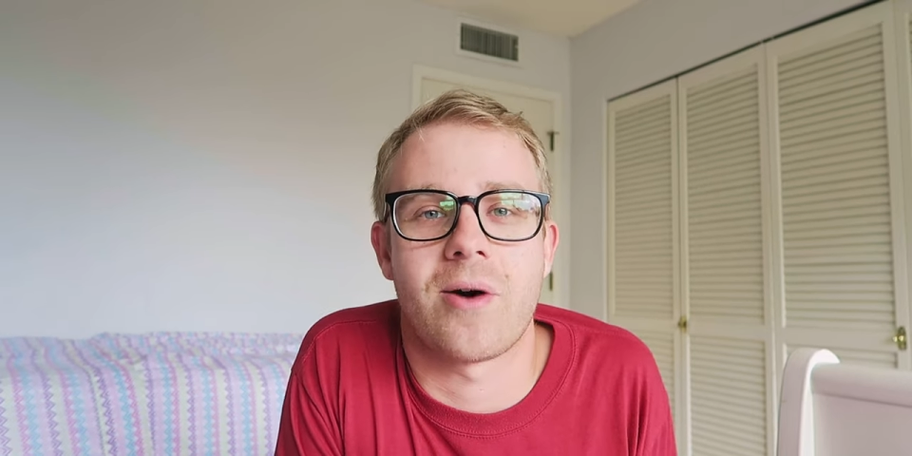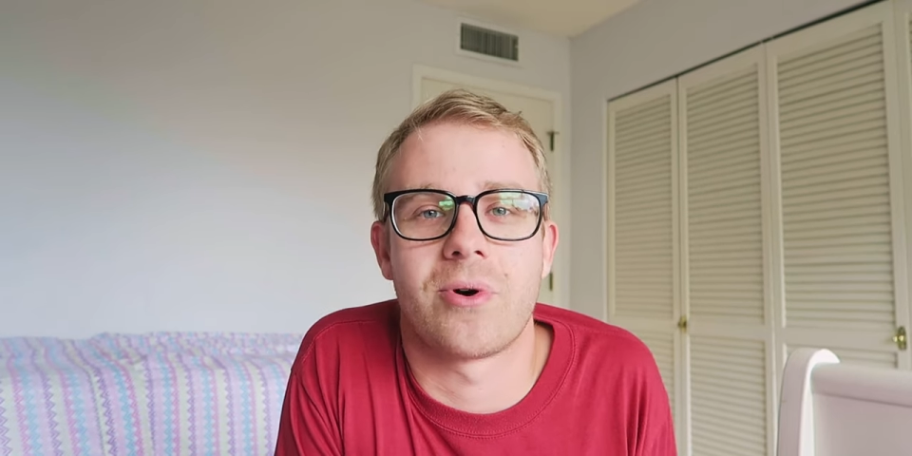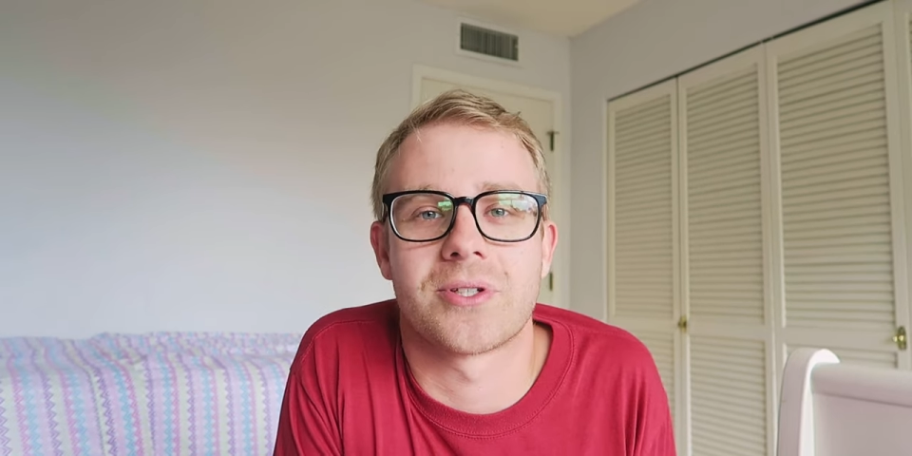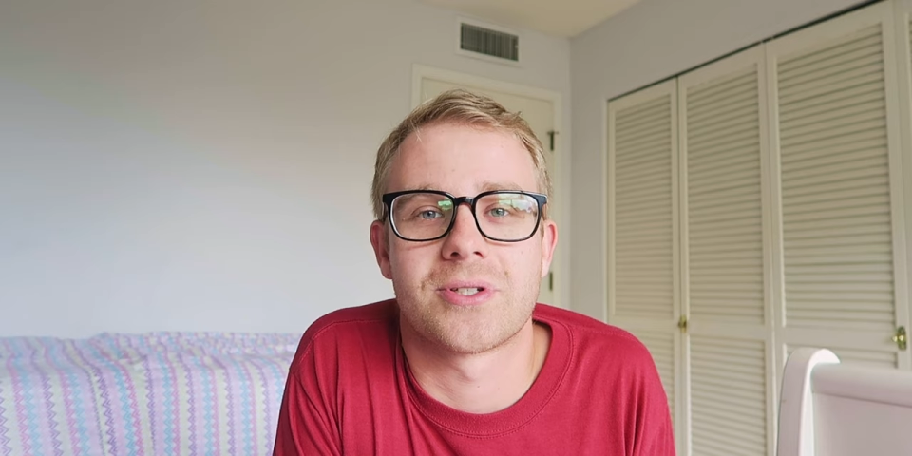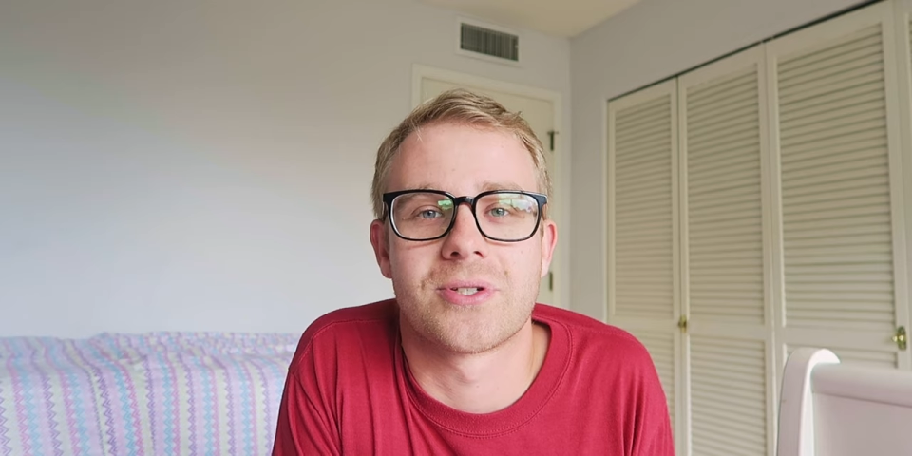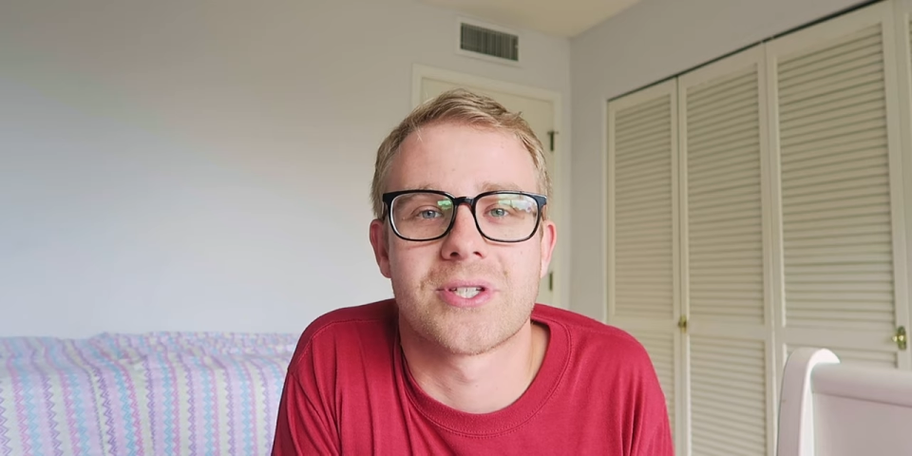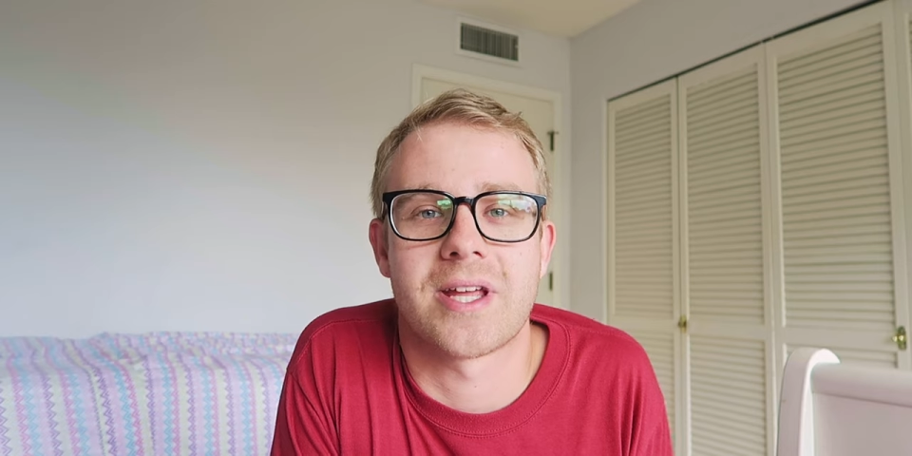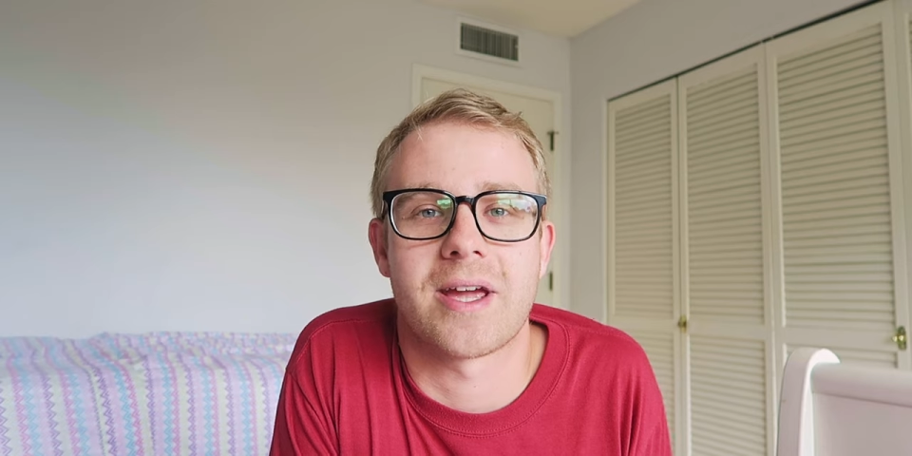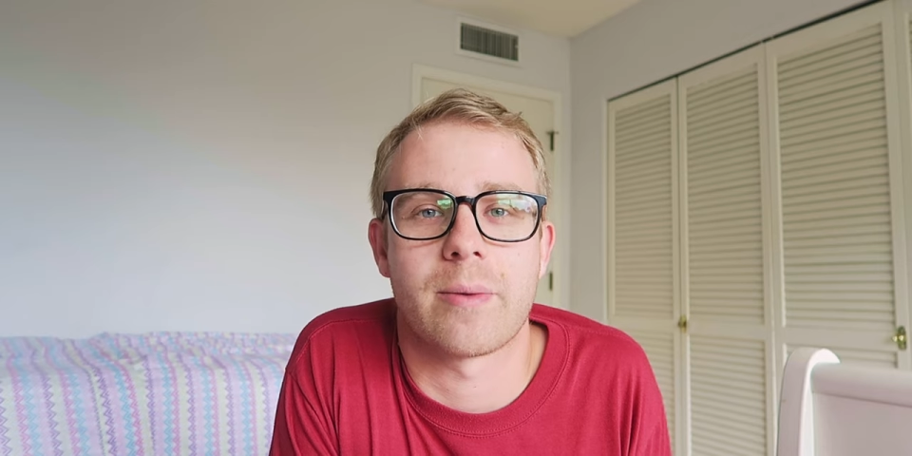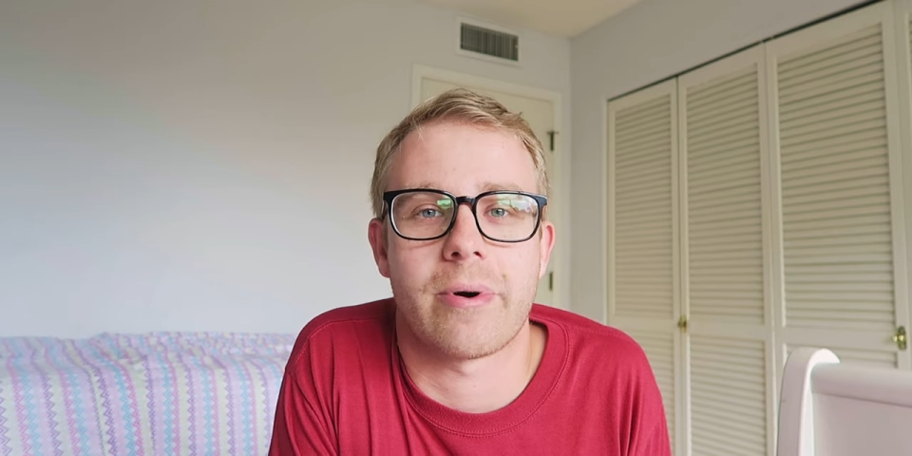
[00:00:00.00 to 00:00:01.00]
want to
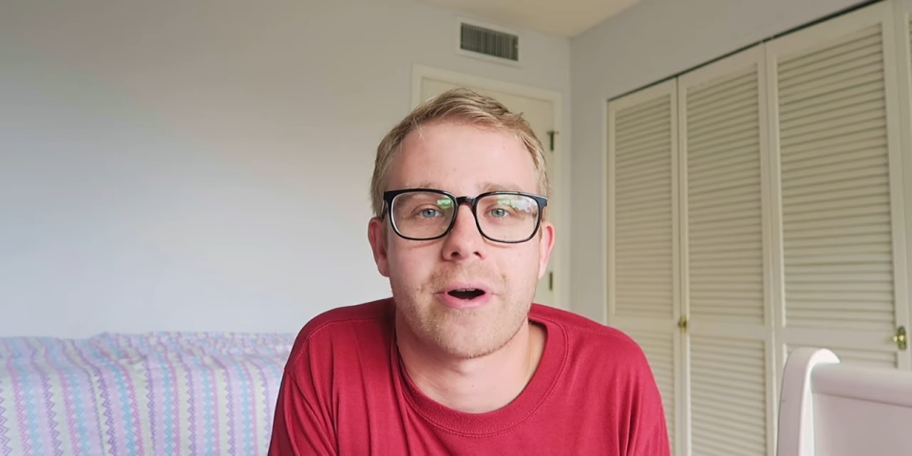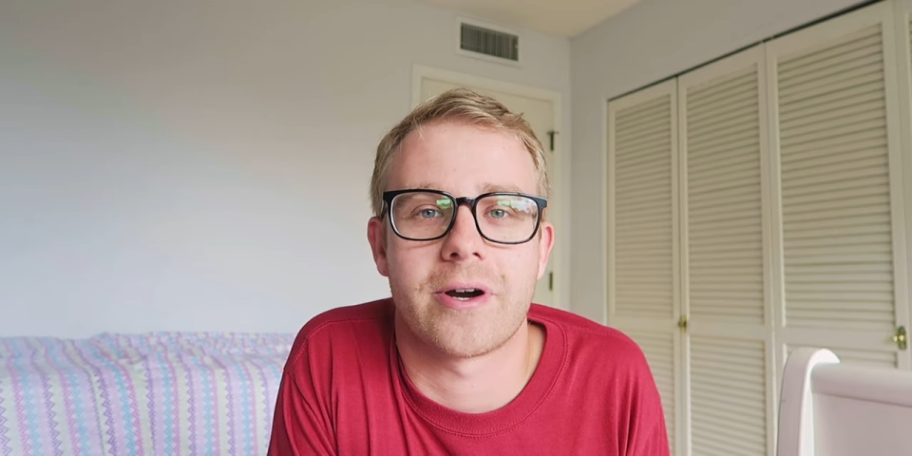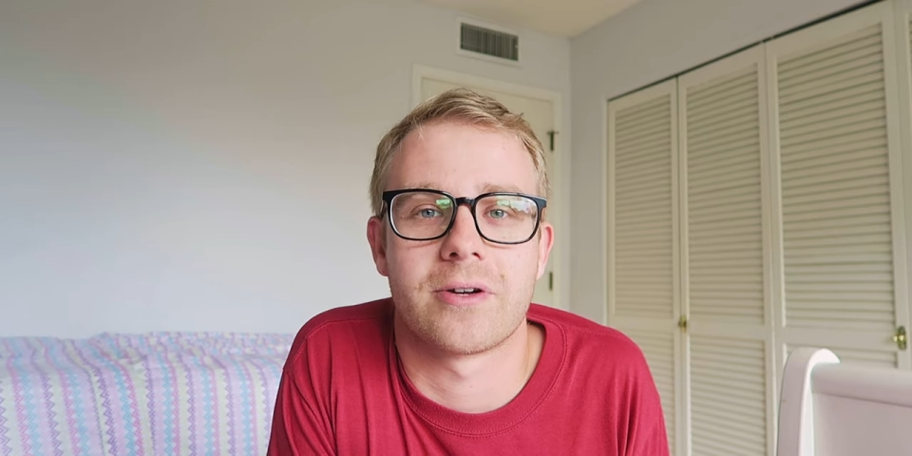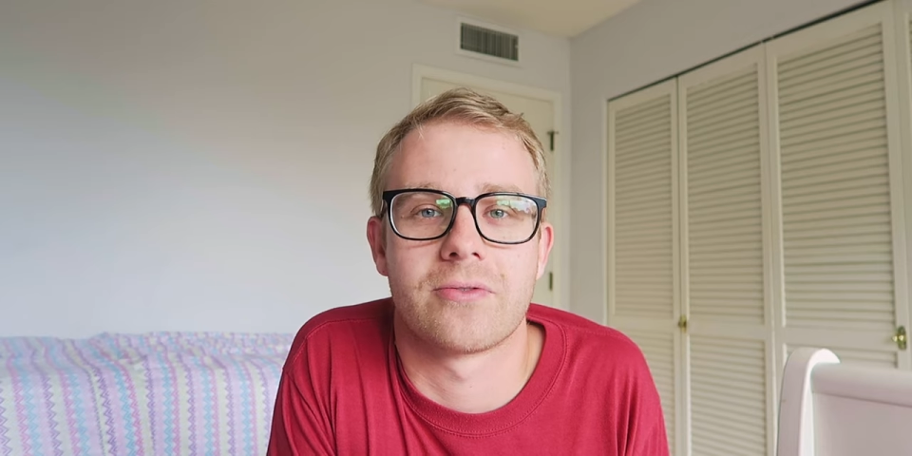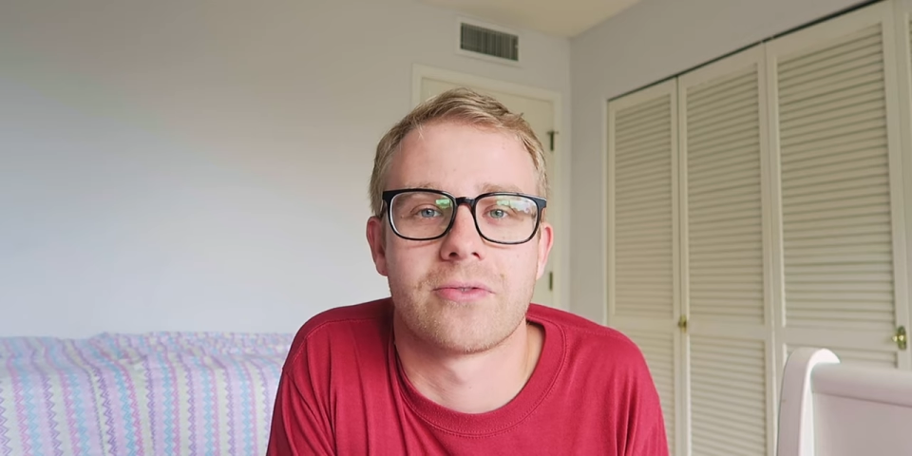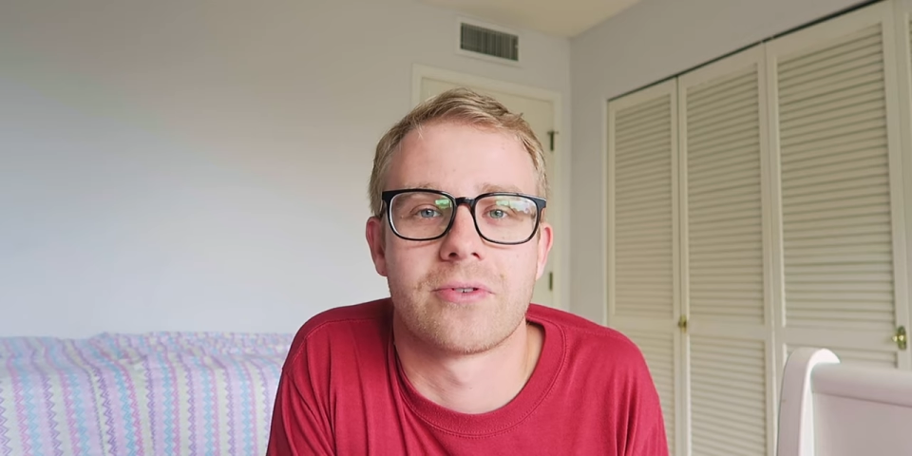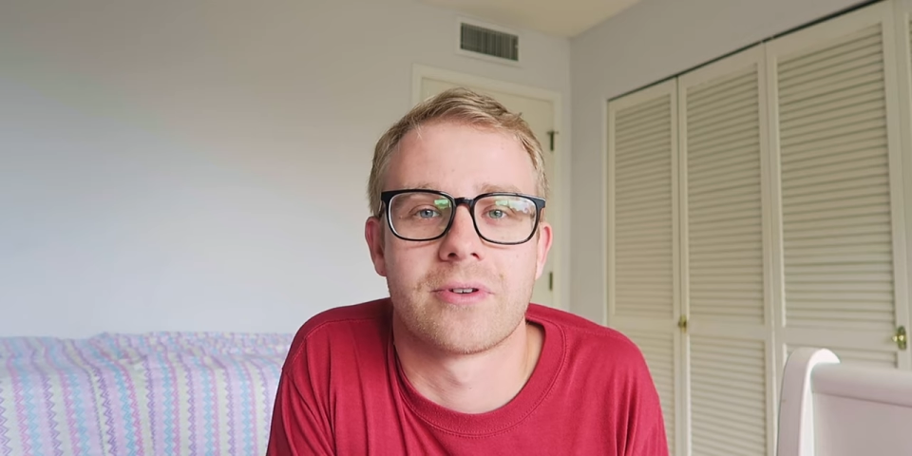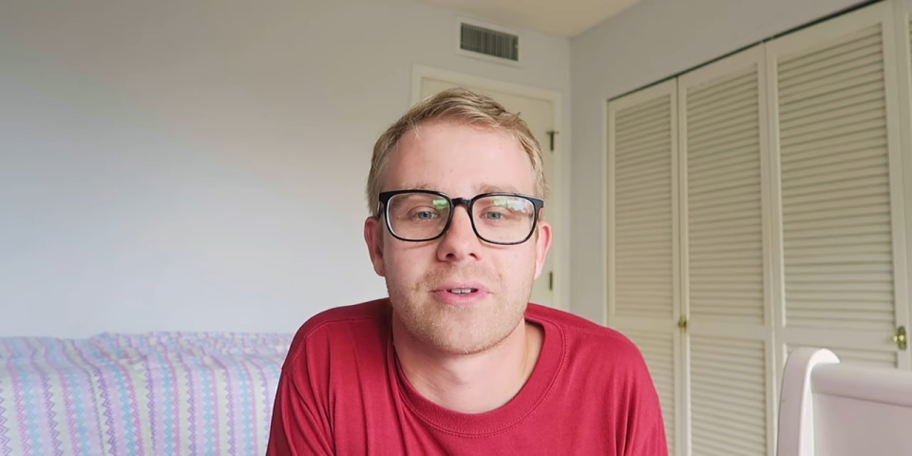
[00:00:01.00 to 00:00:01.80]
stay a part of